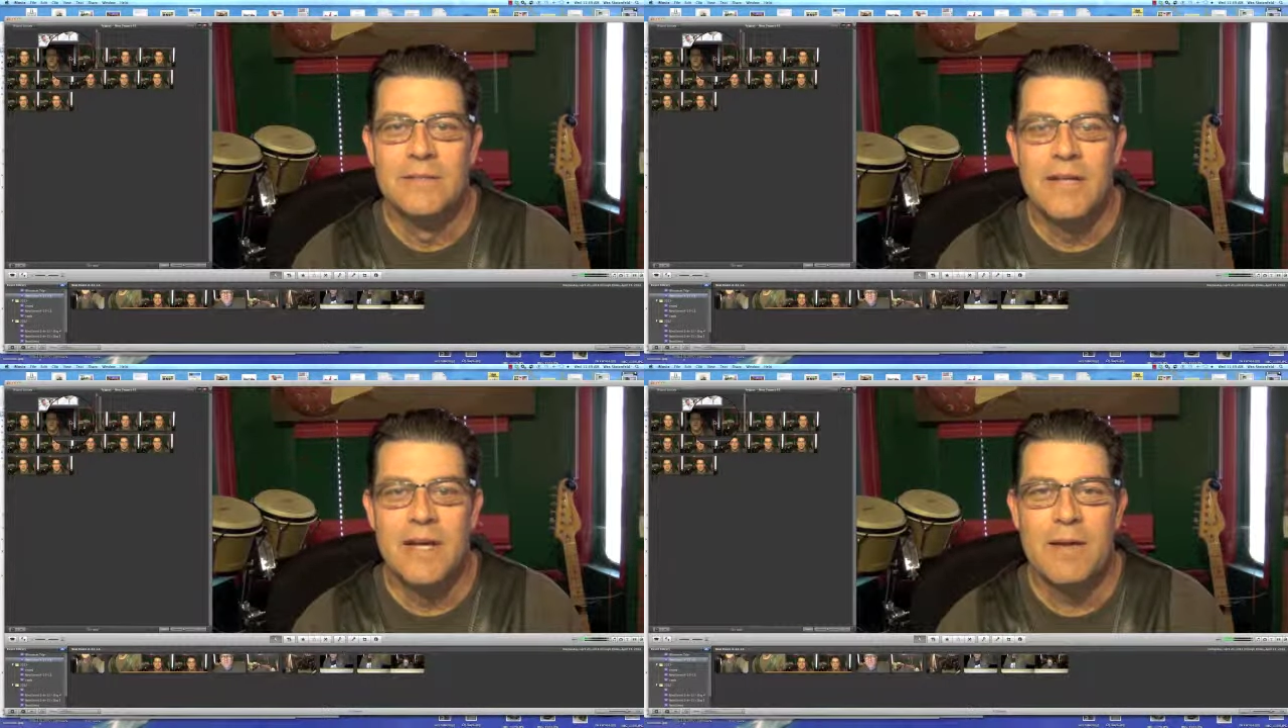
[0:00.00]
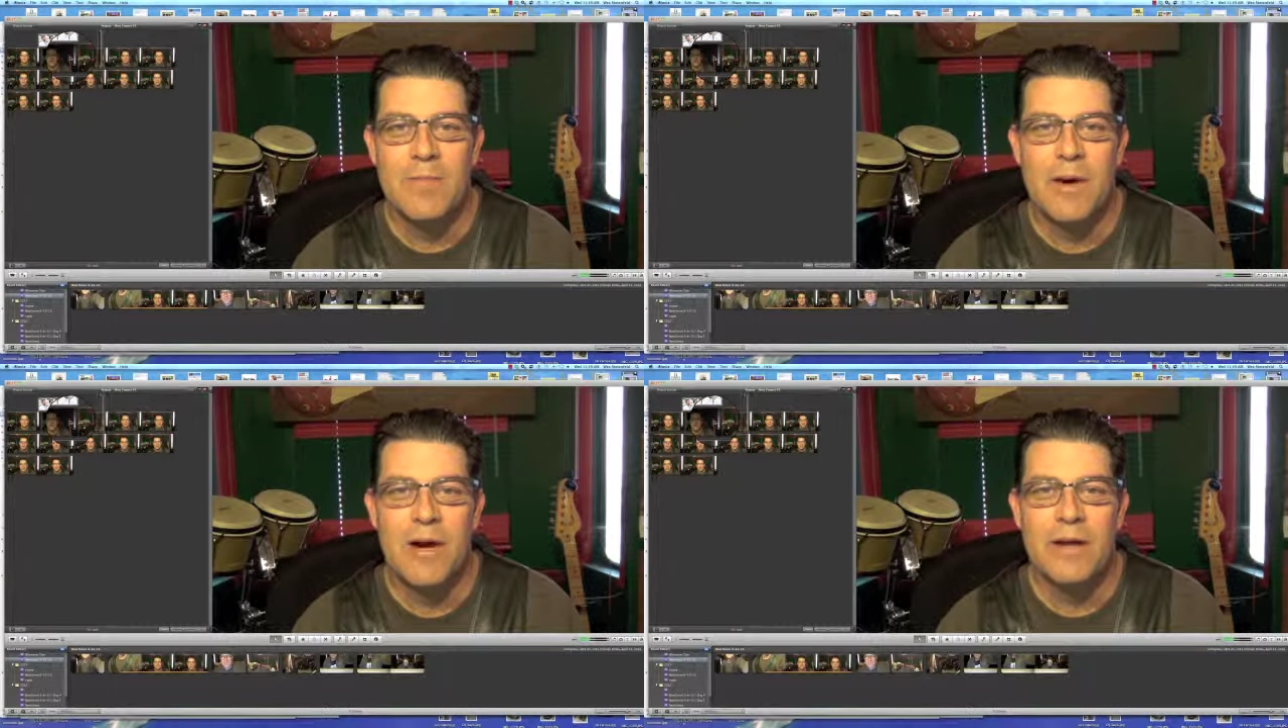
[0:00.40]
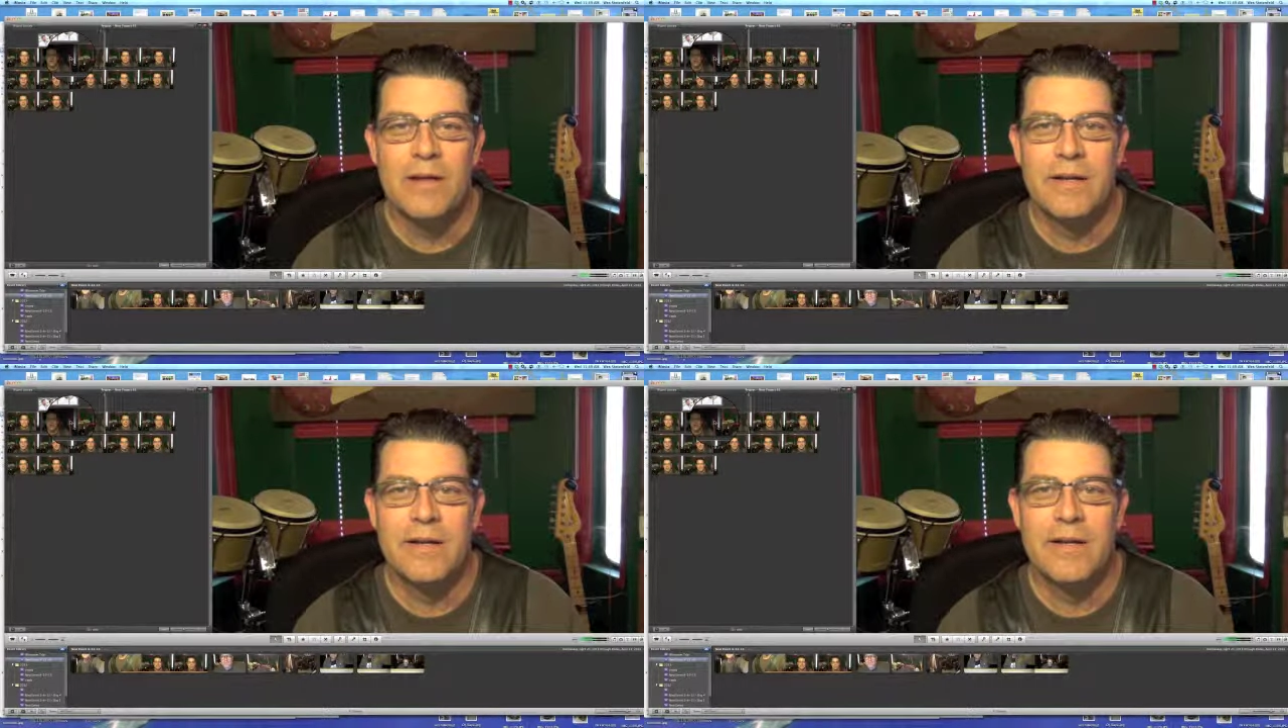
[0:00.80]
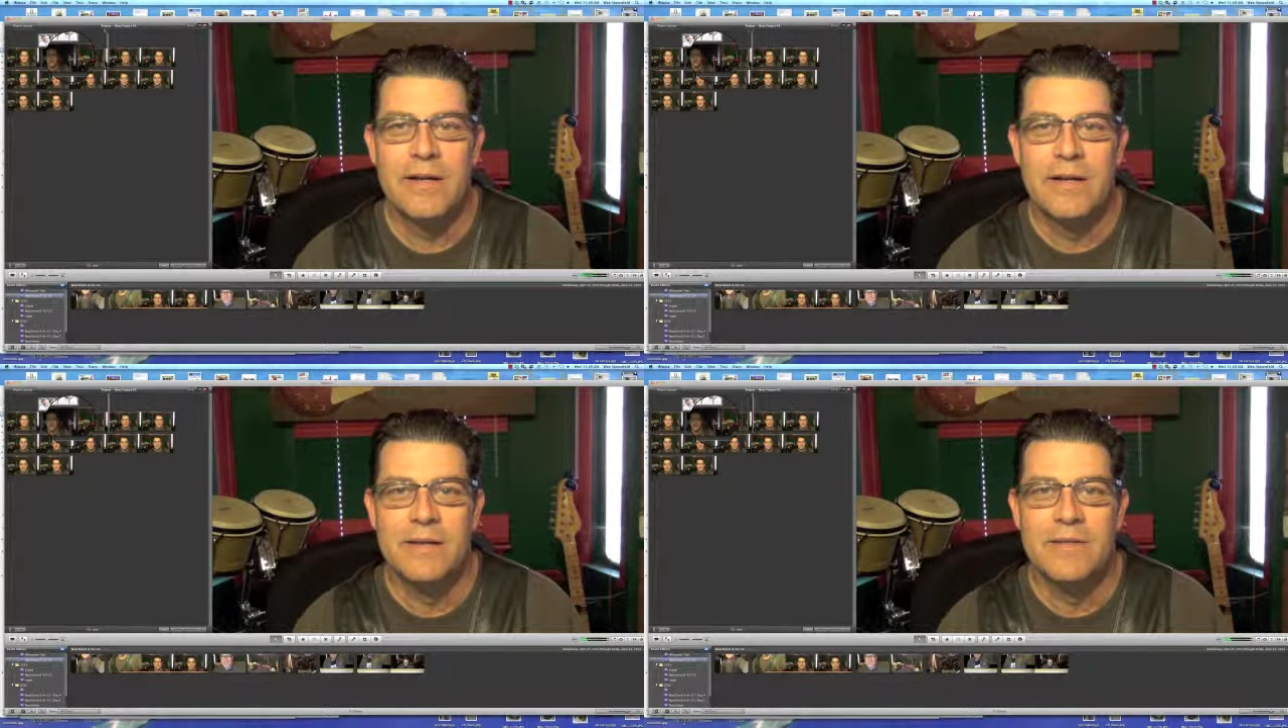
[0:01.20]
taken part
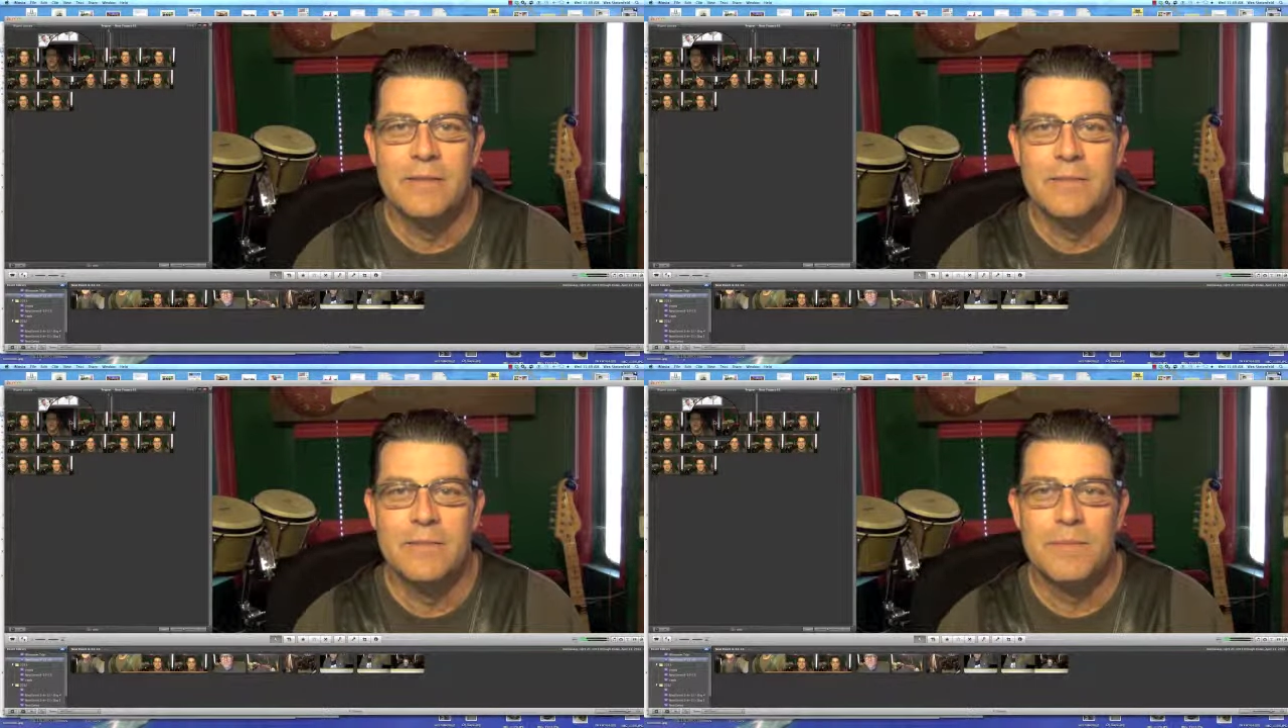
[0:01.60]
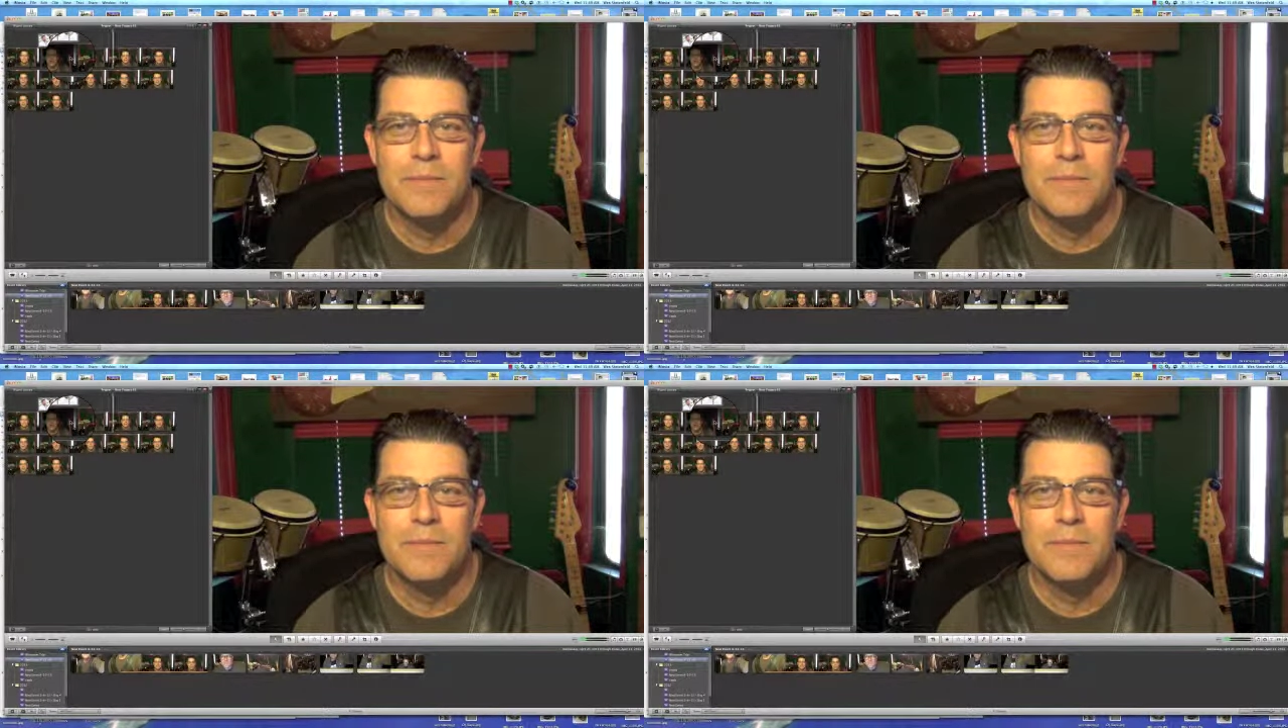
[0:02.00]
in some